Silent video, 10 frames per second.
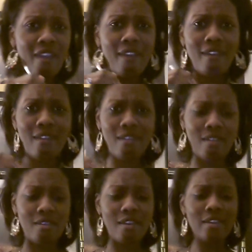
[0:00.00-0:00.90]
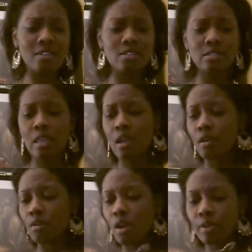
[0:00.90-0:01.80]
Hey, Angie
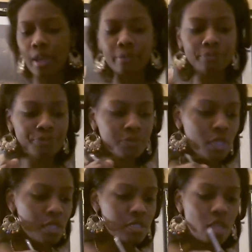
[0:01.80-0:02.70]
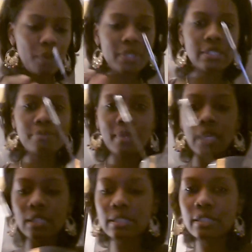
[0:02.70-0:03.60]
Stone. Okay, so it's
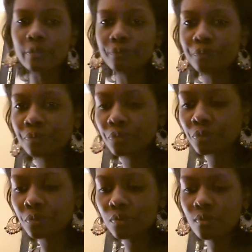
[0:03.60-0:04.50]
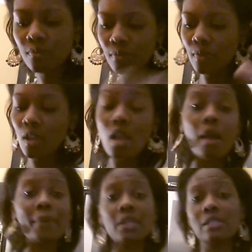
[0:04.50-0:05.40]
mixed.
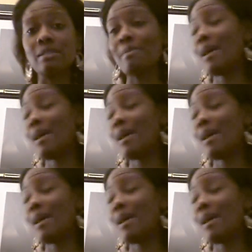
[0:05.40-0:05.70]
I'm gonna get some